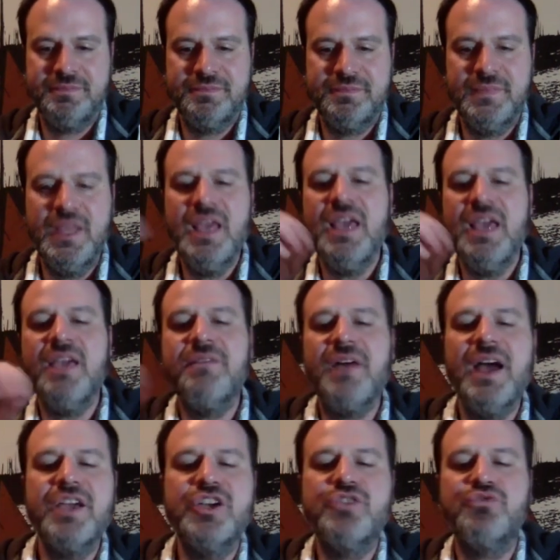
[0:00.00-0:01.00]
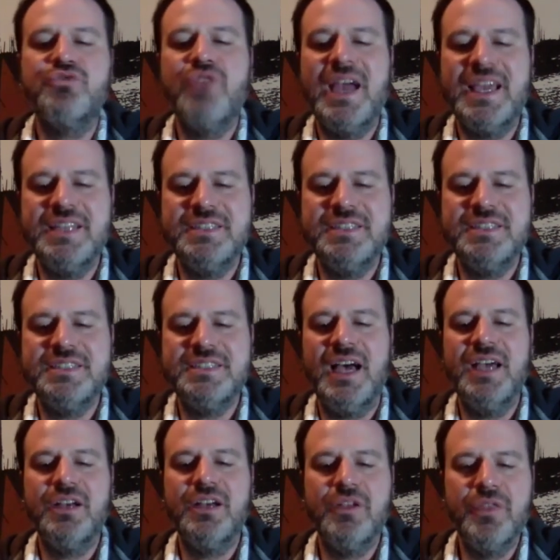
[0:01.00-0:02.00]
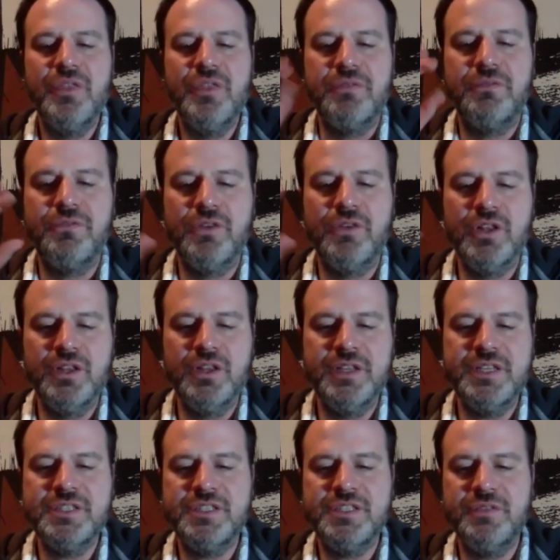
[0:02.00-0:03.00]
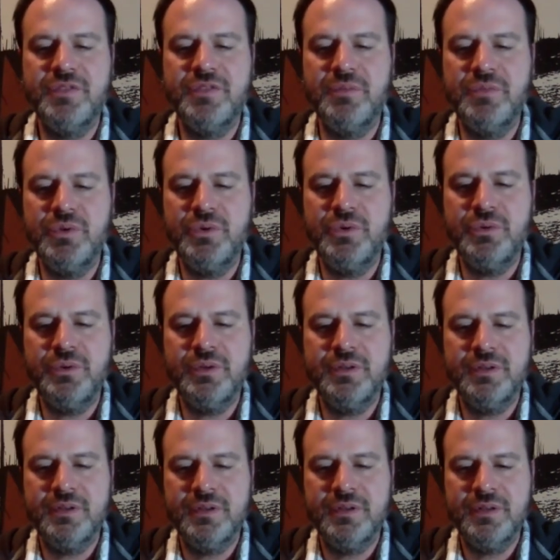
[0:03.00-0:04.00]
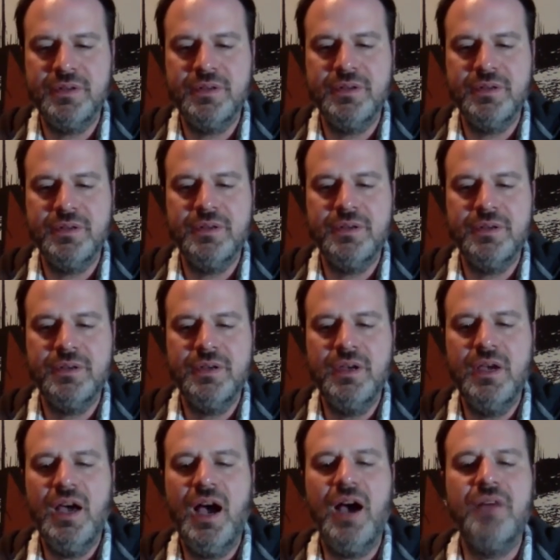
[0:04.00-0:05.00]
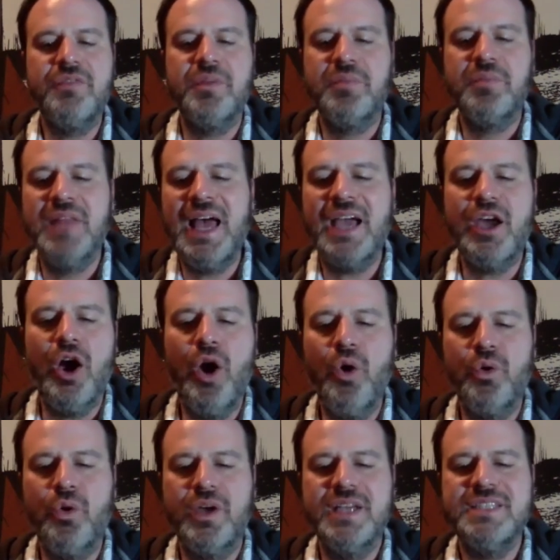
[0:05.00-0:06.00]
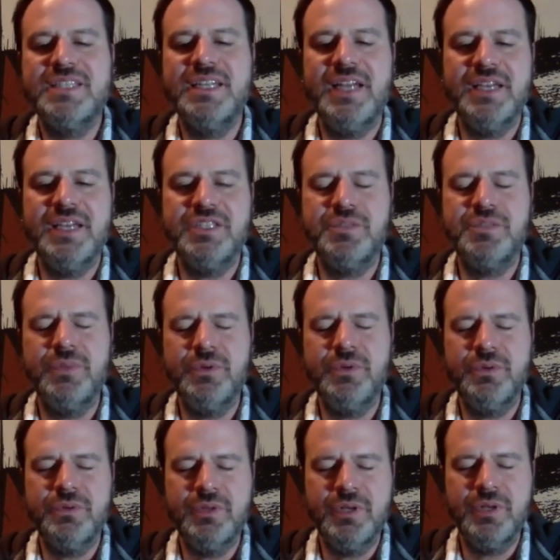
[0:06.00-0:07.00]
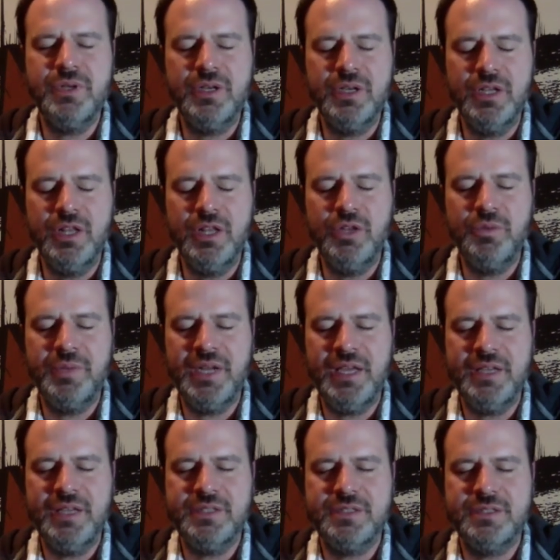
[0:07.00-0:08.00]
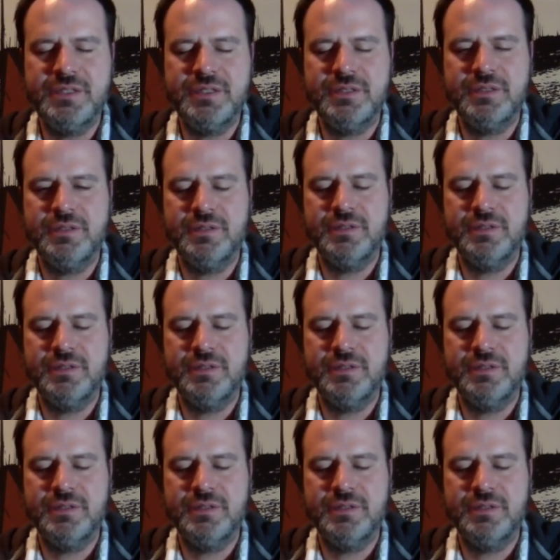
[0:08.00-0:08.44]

If I could reconcile the fullness of the moon, of the black oak tonight's moon illuminates,